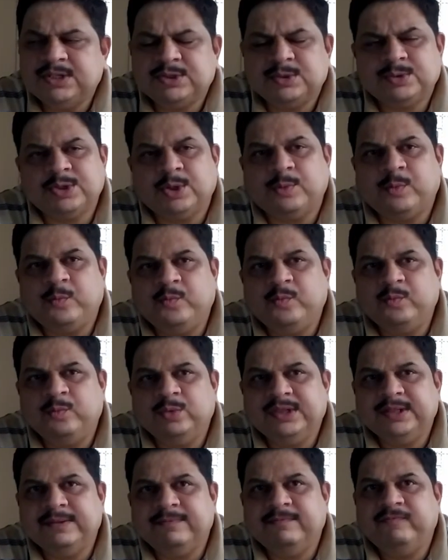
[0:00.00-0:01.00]
So
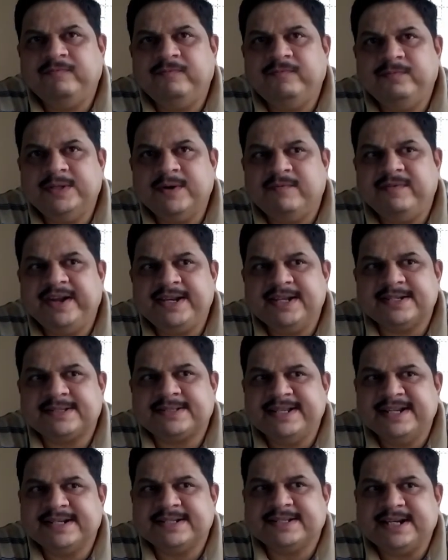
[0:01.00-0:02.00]
the various things